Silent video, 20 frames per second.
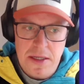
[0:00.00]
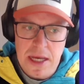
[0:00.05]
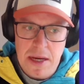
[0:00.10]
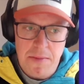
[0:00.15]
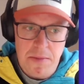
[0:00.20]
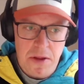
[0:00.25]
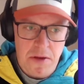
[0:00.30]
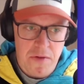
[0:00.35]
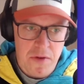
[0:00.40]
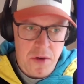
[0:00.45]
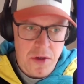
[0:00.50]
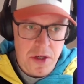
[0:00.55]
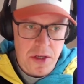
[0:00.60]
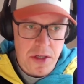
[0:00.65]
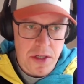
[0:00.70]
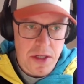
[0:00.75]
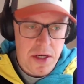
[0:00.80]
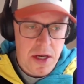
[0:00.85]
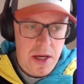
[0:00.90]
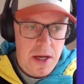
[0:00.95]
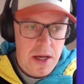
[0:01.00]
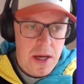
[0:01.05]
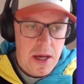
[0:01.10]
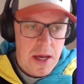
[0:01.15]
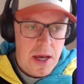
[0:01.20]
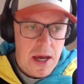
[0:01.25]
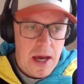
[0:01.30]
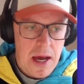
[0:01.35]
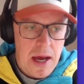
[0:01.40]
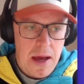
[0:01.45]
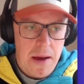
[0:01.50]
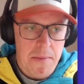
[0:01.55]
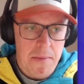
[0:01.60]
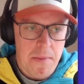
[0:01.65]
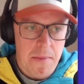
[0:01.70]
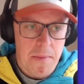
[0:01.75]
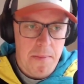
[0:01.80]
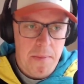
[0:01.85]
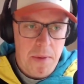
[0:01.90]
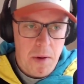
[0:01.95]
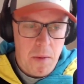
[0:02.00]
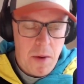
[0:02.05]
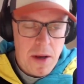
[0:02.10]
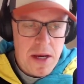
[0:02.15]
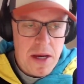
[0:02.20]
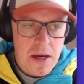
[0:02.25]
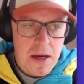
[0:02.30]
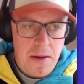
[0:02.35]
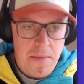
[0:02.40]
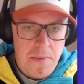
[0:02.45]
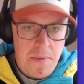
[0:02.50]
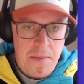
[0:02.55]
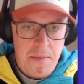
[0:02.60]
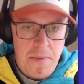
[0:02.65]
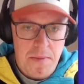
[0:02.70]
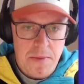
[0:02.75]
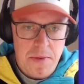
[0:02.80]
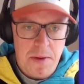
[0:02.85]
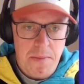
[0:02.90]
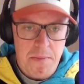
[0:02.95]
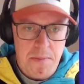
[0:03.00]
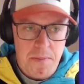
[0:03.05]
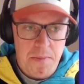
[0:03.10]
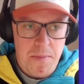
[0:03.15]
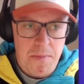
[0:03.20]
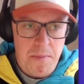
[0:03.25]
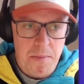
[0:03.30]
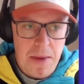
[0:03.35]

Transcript: The same with the footers. But when you come to